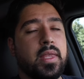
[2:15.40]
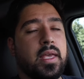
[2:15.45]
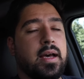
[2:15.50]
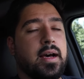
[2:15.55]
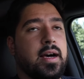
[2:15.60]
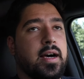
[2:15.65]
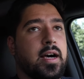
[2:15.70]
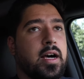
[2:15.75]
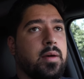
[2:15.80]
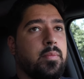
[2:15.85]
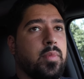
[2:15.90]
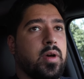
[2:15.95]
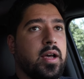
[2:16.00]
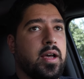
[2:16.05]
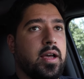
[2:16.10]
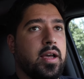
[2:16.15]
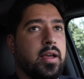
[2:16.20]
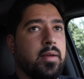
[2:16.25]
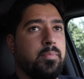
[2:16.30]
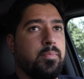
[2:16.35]
Um,
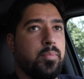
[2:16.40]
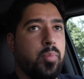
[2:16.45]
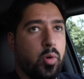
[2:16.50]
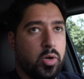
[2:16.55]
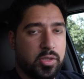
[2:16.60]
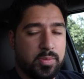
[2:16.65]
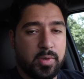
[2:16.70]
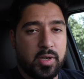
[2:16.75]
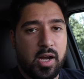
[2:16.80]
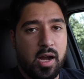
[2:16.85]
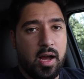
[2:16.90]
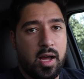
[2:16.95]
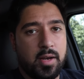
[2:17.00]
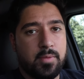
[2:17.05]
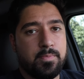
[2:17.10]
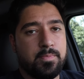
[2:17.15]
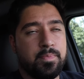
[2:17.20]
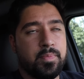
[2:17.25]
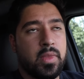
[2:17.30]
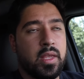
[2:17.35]
a Porsche
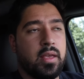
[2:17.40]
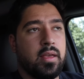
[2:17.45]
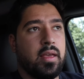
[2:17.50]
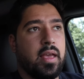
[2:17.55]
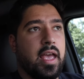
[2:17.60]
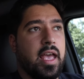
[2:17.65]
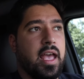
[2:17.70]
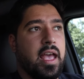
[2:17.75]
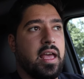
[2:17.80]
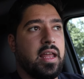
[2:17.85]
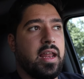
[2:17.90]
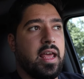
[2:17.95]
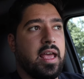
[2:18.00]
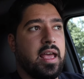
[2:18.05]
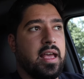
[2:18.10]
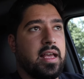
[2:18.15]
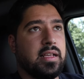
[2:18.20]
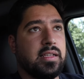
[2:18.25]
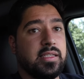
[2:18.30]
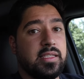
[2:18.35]
Macan and
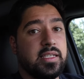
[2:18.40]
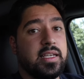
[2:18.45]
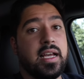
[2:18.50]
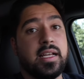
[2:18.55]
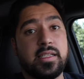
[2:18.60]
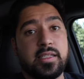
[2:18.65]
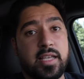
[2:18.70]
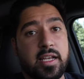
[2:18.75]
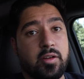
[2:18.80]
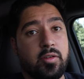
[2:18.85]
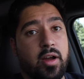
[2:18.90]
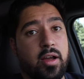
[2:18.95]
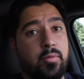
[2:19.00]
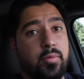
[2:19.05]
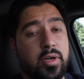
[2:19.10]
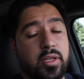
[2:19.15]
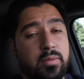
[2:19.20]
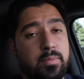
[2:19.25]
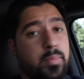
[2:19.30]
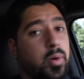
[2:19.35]
a C8 Stingray
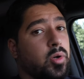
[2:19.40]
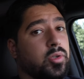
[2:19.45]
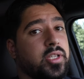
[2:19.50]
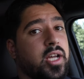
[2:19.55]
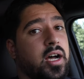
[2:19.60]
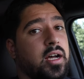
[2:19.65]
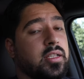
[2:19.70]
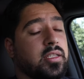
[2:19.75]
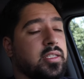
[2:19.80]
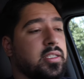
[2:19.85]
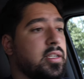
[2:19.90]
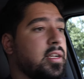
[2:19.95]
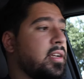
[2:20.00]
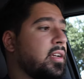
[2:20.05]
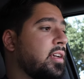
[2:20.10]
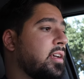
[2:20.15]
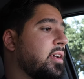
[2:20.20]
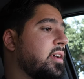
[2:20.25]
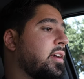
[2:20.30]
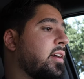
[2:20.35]
with bolt-ons.
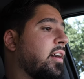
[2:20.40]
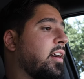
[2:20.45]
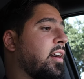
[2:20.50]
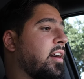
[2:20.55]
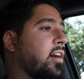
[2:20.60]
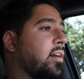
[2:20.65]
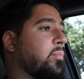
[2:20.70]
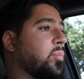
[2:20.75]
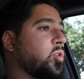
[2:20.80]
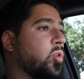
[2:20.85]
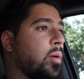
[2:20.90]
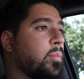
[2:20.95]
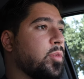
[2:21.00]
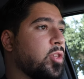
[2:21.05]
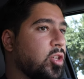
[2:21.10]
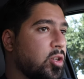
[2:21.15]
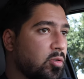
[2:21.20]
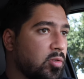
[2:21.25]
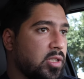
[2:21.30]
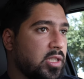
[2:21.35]
Um, so I'm
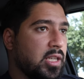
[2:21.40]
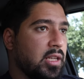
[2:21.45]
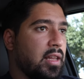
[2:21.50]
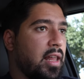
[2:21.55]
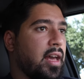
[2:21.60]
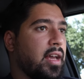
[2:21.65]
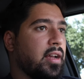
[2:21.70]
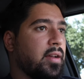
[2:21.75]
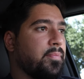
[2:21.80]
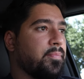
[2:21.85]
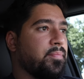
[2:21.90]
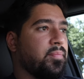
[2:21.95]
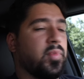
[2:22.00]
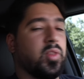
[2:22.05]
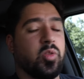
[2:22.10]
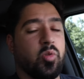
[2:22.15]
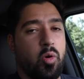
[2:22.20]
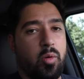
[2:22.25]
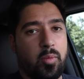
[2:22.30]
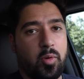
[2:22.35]
used to like
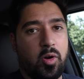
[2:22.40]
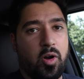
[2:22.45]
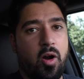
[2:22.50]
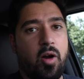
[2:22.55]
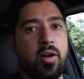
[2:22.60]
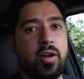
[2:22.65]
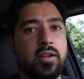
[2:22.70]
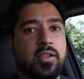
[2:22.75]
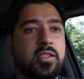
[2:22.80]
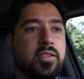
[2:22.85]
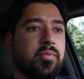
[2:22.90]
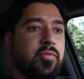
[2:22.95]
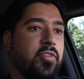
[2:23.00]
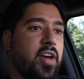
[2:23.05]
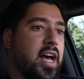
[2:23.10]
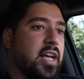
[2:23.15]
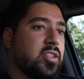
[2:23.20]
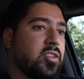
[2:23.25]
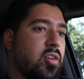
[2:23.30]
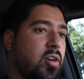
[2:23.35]
normal cars,
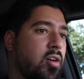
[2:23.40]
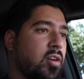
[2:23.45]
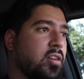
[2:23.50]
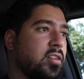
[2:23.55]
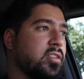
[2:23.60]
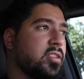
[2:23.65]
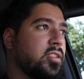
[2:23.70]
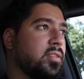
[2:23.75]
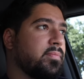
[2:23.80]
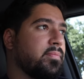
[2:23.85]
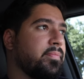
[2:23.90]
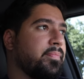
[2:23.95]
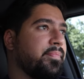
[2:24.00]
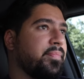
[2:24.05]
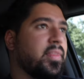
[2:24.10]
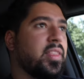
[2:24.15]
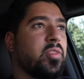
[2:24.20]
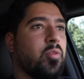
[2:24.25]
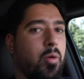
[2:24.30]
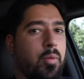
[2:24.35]
fast cars,
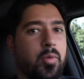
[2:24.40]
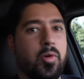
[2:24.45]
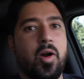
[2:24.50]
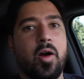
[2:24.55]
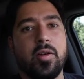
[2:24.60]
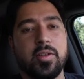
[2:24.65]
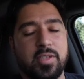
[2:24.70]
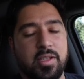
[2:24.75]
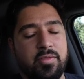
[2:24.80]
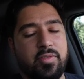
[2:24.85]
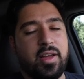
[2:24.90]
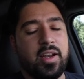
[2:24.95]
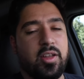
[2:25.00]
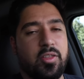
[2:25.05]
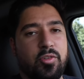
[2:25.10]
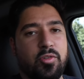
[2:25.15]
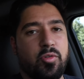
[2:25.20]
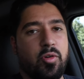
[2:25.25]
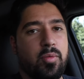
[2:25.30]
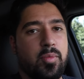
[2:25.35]
normal cars. I've had
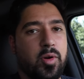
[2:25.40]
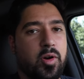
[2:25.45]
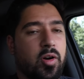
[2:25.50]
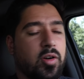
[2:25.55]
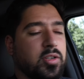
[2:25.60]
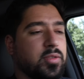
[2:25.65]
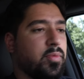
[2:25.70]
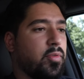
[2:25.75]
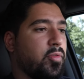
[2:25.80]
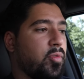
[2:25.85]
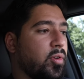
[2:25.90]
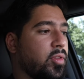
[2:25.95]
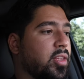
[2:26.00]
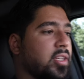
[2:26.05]
other normal cars before